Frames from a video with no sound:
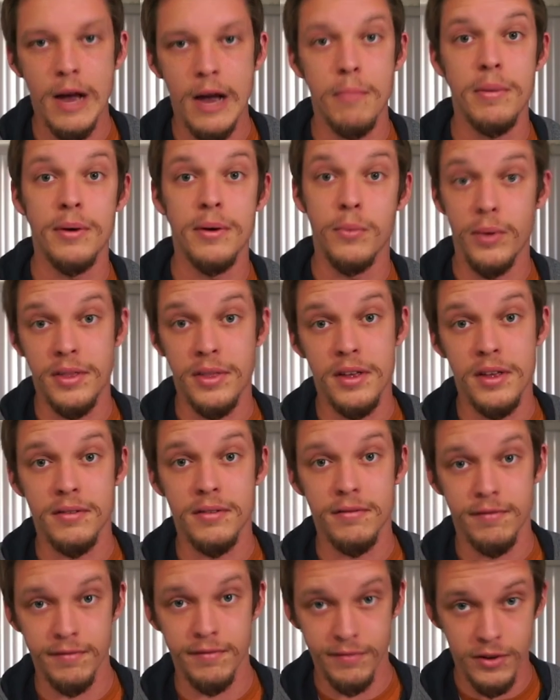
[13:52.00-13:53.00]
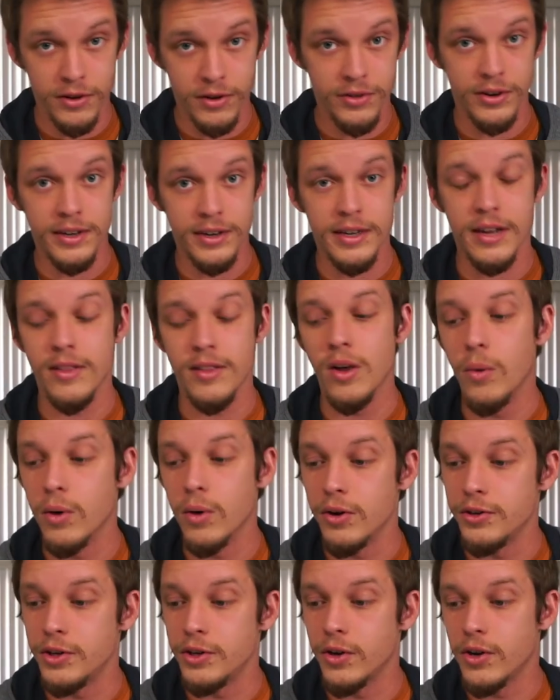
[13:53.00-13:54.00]
Now, but within furthering down that
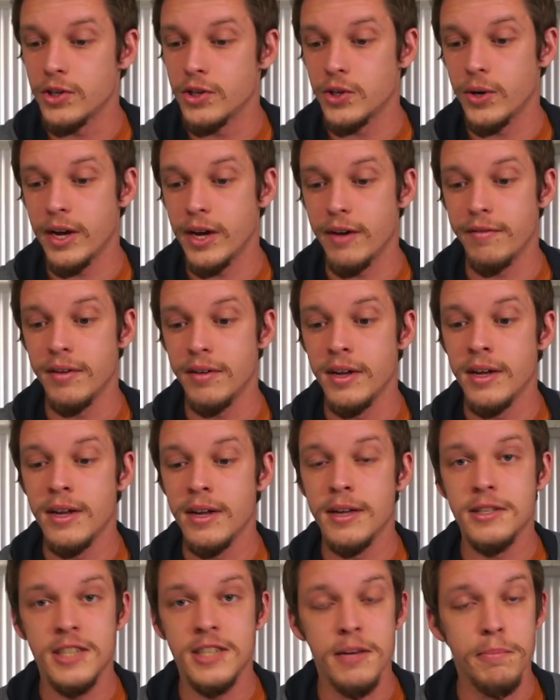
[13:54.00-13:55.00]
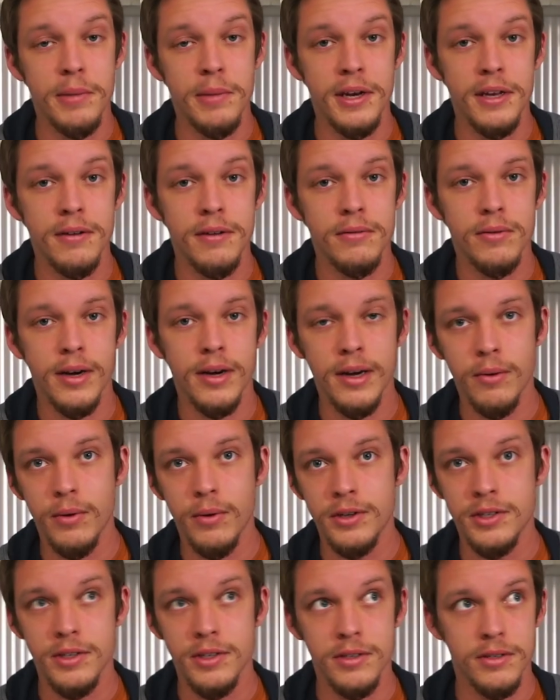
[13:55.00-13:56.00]
world, you also have timpani,
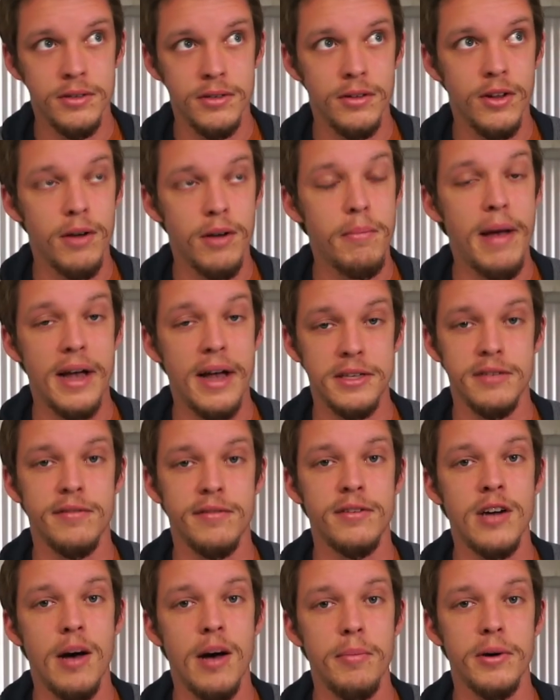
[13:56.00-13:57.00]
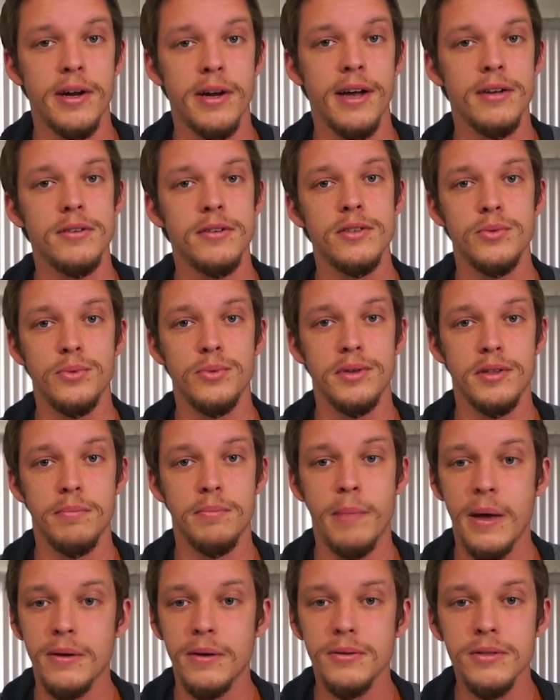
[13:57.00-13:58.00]
right, which is their massive copper kettles
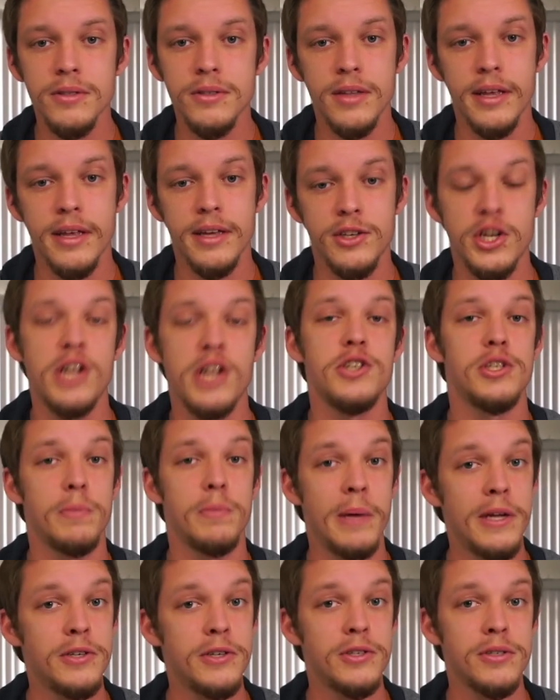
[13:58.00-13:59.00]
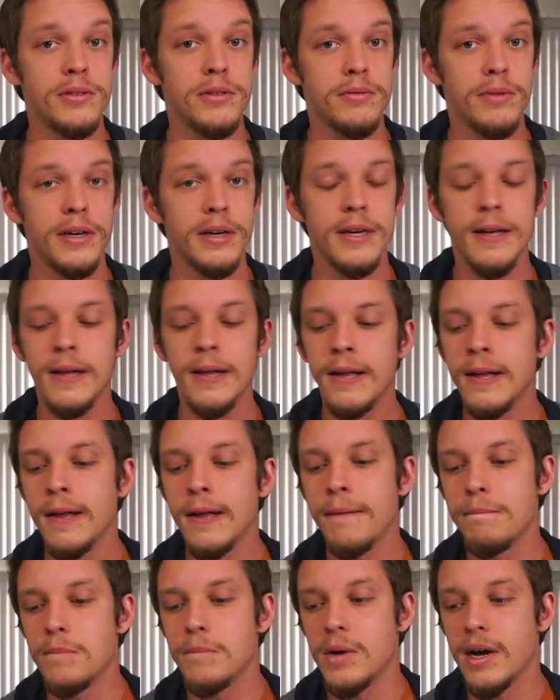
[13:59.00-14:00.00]
with pedals that change the pitch, right?
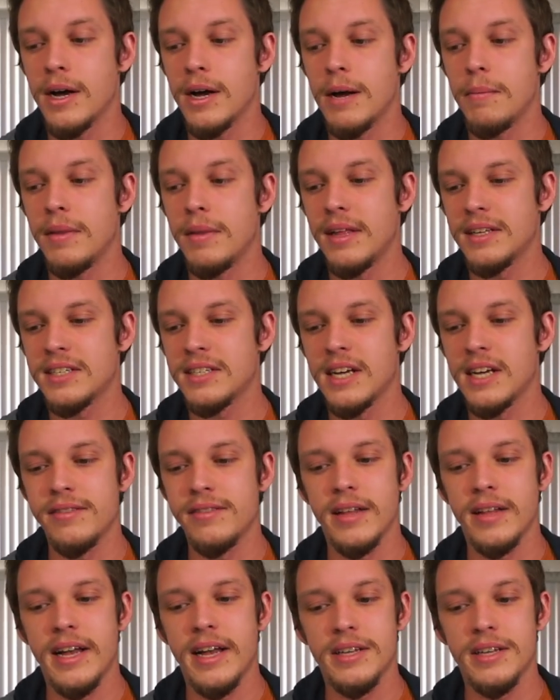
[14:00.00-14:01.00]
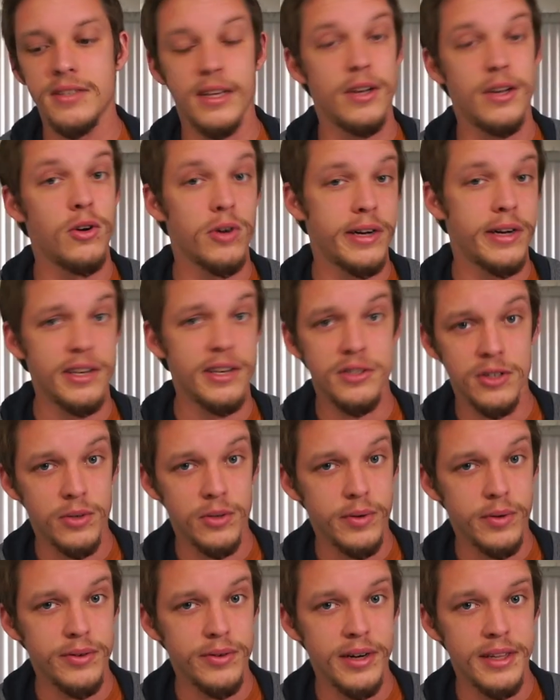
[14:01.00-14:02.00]
Um, and that's kind of the last like
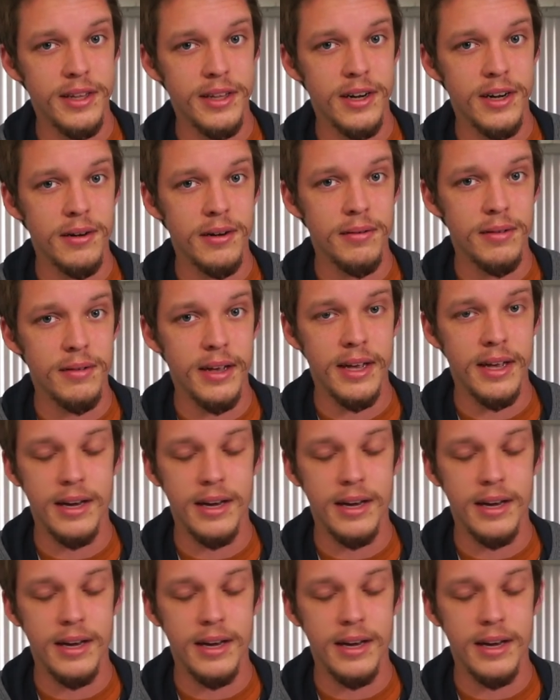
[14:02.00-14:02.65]
orchestral one right there.